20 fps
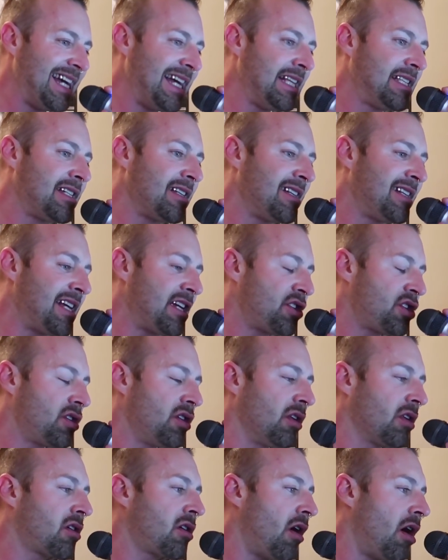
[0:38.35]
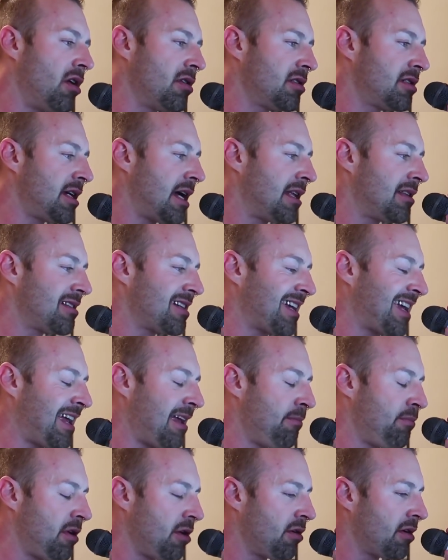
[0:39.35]
It's additional content to
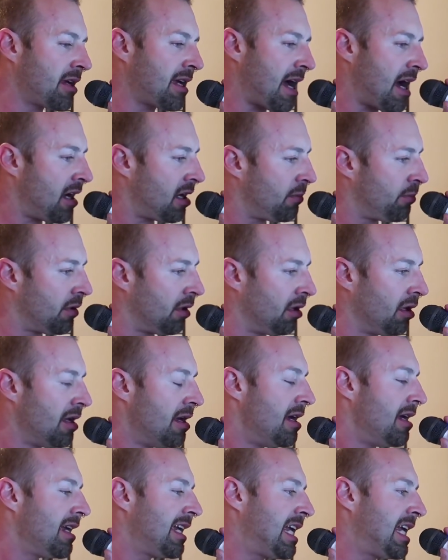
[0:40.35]
keep you accountable,